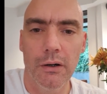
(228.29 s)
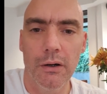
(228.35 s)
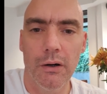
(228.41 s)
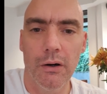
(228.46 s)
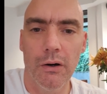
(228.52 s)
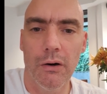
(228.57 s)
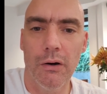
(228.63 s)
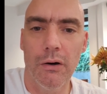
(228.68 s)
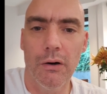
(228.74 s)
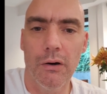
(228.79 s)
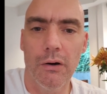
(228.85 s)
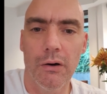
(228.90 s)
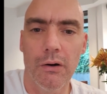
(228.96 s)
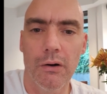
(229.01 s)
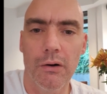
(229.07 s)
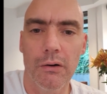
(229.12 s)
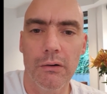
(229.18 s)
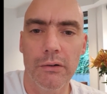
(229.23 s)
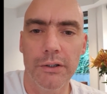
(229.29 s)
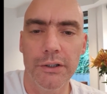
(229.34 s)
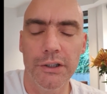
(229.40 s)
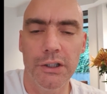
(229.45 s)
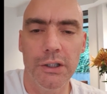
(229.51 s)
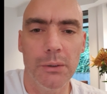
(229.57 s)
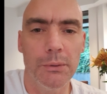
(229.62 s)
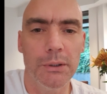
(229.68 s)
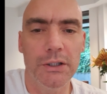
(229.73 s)
or you're
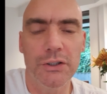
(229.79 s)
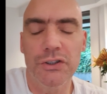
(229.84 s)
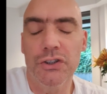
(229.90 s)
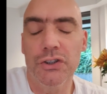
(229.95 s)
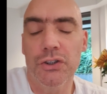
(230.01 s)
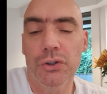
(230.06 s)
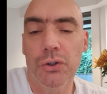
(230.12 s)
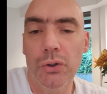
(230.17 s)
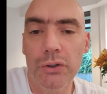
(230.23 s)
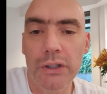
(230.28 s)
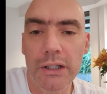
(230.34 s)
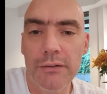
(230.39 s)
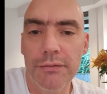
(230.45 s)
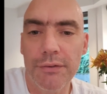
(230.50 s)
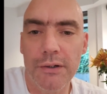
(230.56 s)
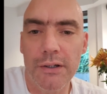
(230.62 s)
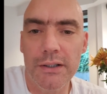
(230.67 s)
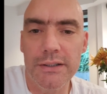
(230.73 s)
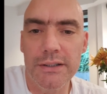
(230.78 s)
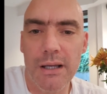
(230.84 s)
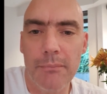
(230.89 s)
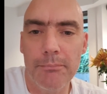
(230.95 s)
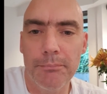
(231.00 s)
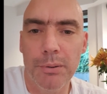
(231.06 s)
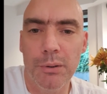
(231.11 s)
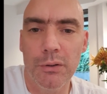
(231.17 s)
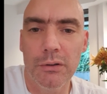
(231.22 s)
doing a study, for
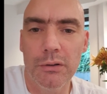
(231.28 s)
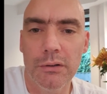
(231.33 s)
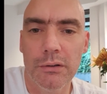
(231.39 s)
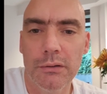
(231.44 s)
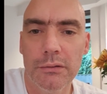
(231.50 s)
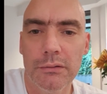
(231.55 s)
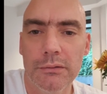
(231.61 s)
example,